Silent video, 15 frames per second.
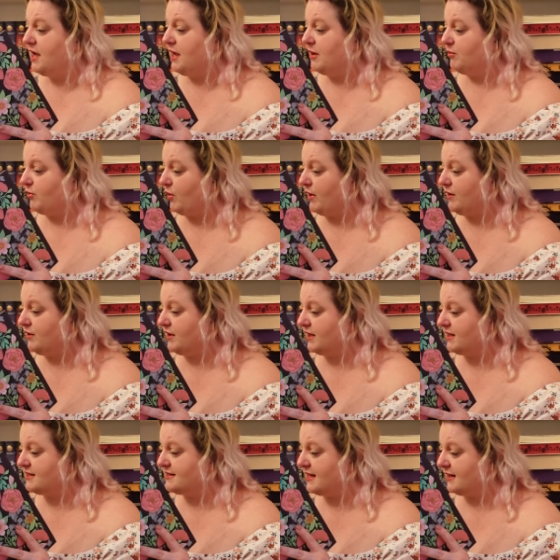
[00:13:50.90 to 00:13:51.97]
embroiled in
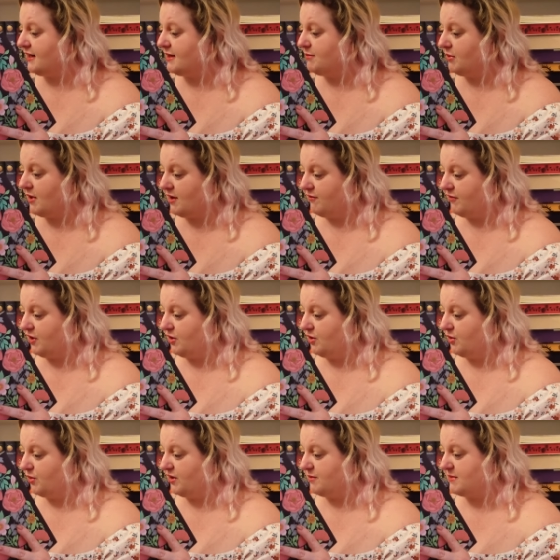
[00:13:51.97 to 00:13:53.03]
a deadly blood
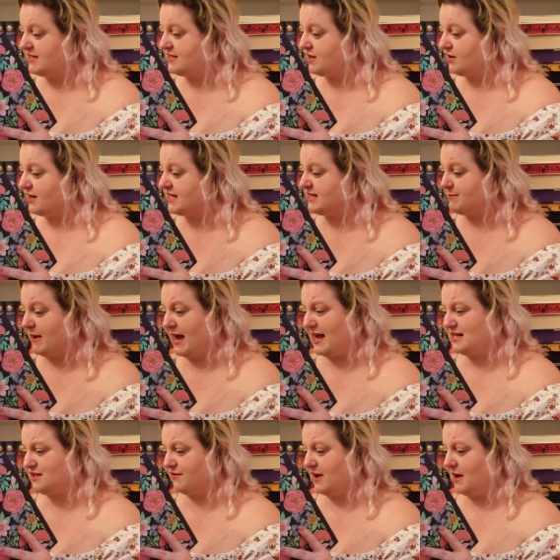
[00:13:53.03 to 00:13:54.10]
feud with a mysterious
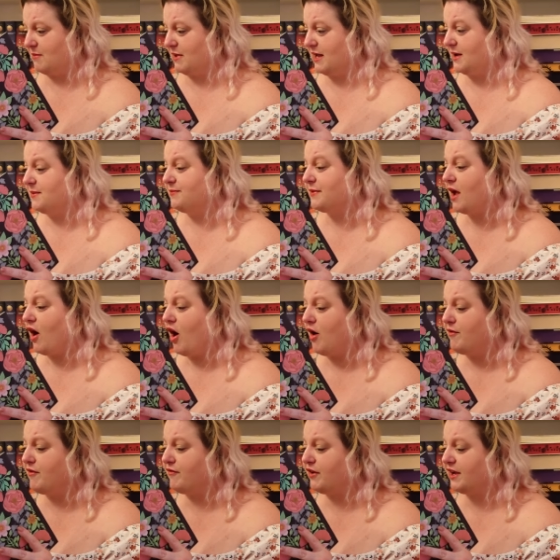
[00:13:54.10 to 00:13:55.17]
Basque family,
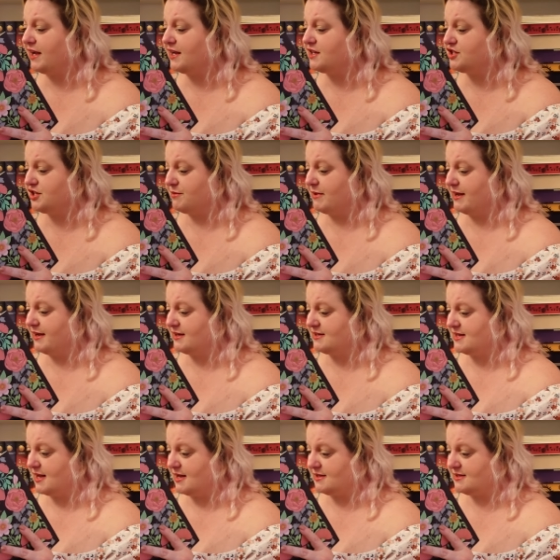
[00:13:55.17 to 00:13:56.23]
often forget Gemma
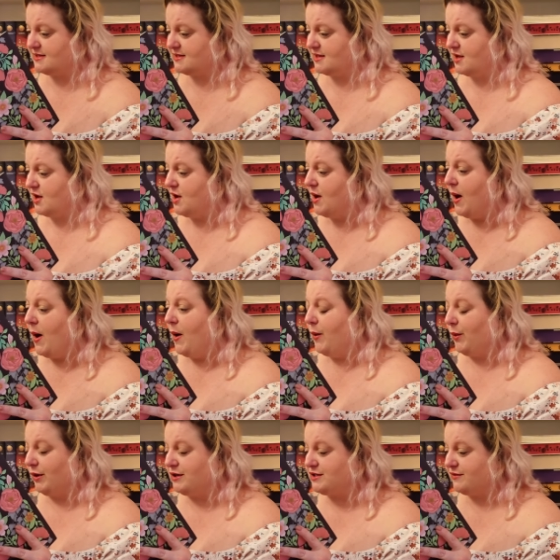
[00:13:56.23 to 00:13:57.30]
exists.
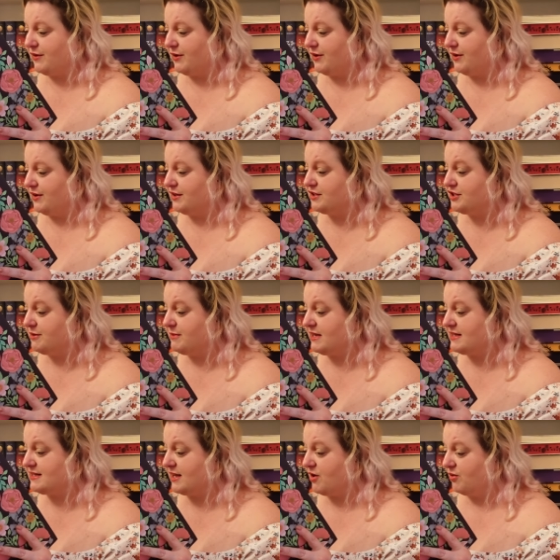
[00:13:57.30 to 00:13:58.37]
Worst of all, Gemma
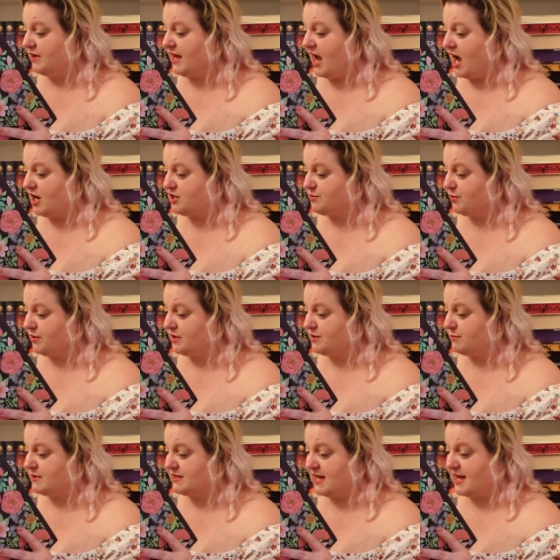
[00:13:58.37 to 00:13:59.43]
is the only Ashbourne to
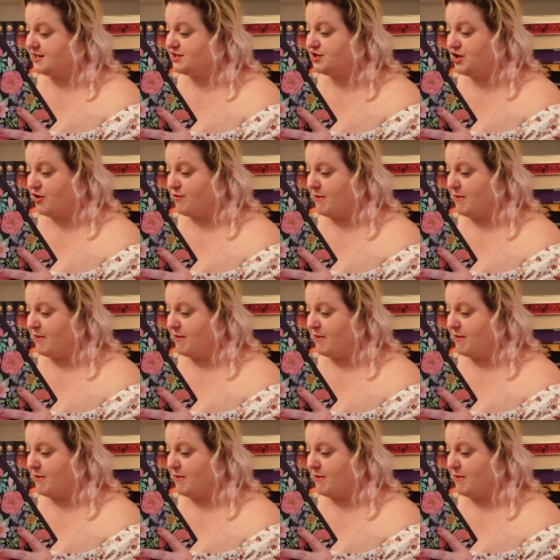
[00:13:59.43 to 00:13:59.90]
possess no